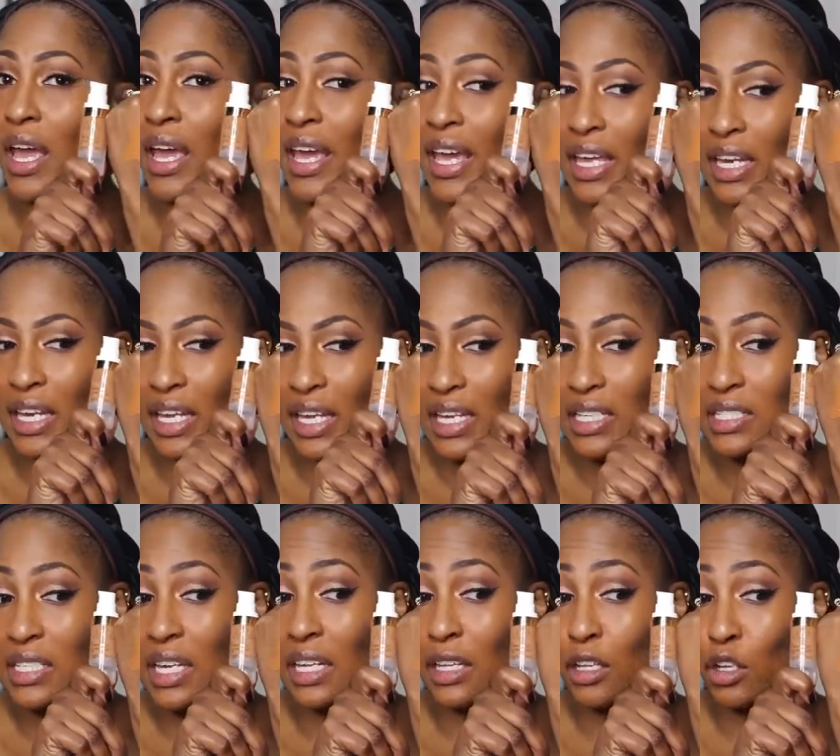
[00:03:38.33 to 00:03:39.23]
It
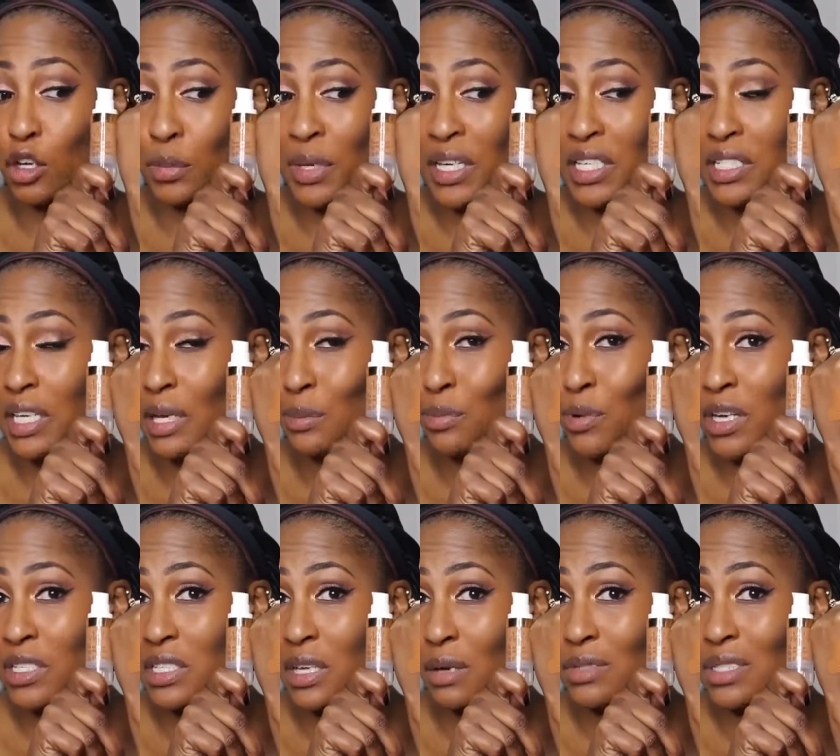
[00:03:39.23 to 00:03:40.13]
is a little bit
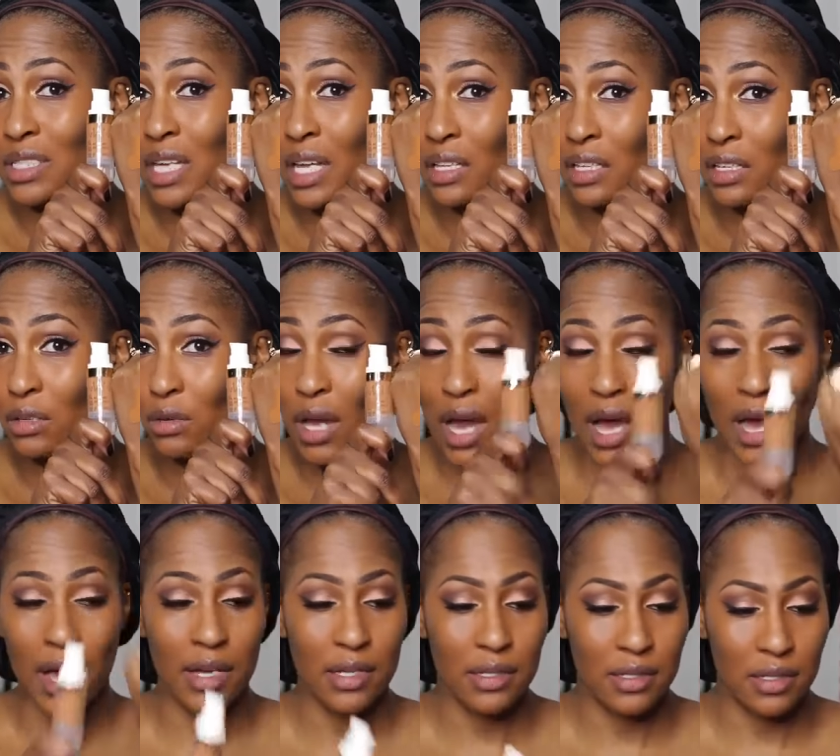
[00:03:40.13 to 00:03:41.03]
deeper, as I was telling you
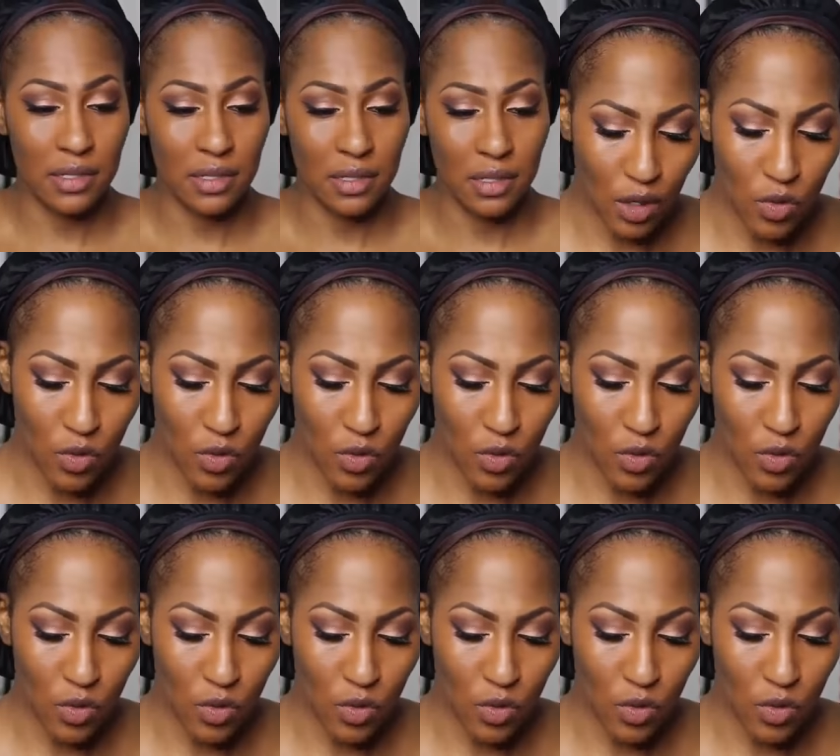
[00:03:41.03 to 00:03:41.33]
guys.